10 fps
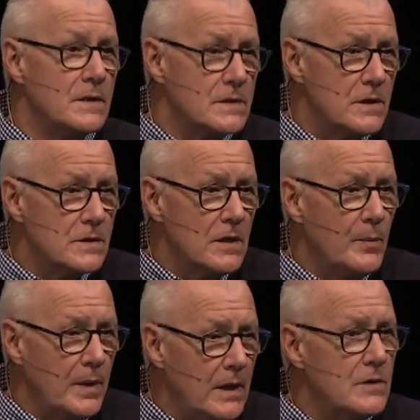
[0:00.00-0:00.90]
the decision
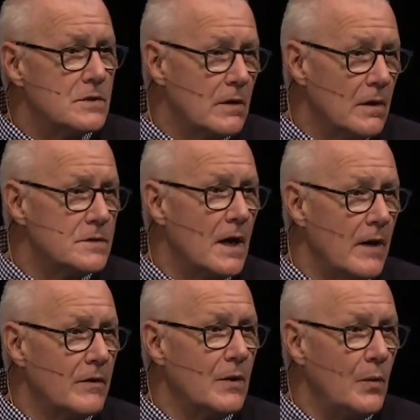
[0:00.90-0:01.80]
to be in church
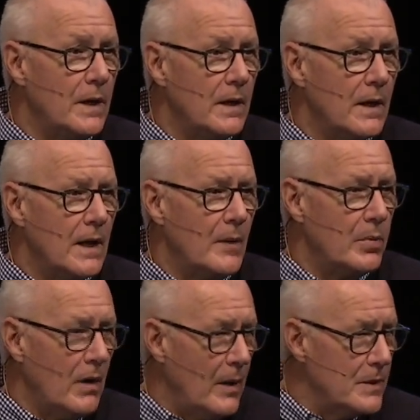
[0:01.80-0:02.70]
every weekend. I
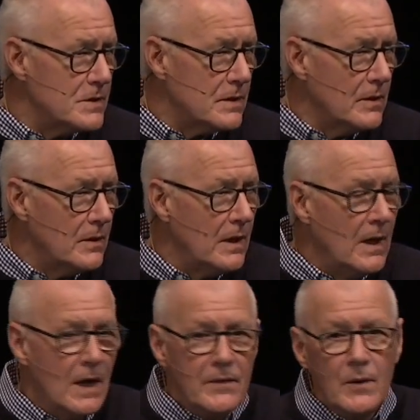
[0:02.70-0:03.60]
promise you
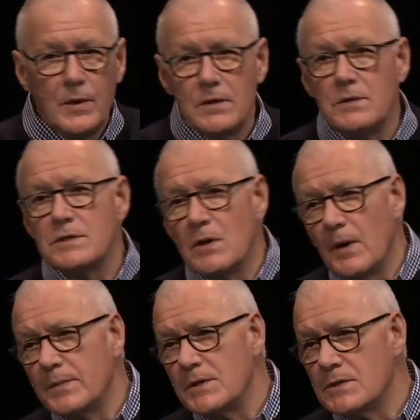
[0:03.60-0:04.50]
that when you show
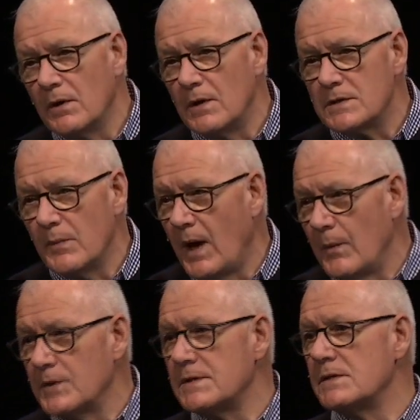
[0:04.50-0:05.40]
up to church, the
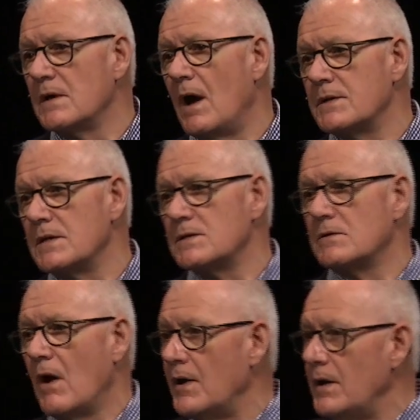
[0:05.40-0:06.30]
Bible says, God says,
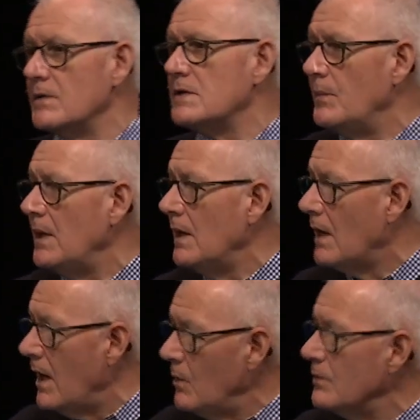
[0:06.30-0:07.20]
draw near to me
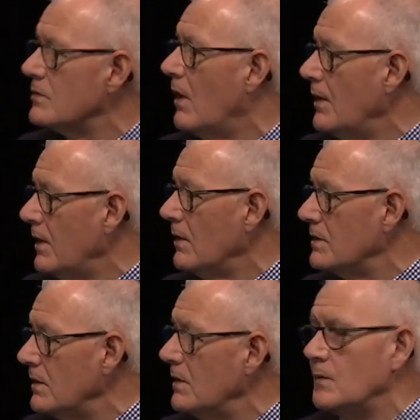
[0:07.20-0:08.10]
and I will draw
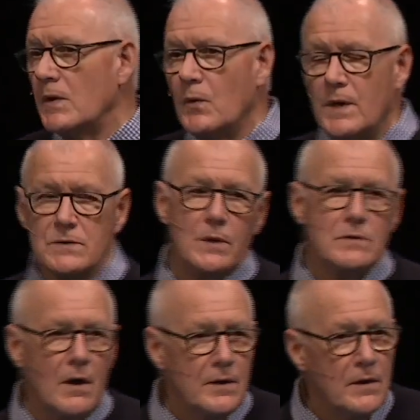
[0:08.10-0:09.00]
near to you. And one of the ways that we
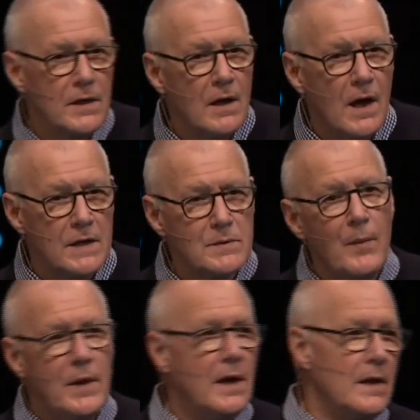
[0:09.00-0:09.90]
draw near to God is
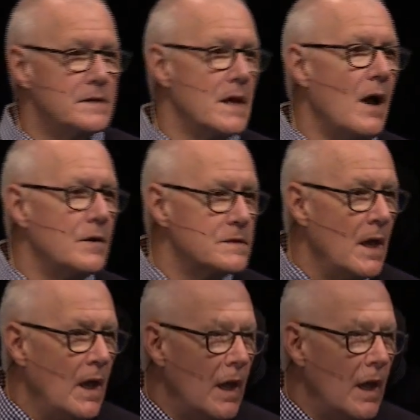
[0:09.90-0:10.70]
by being in his house.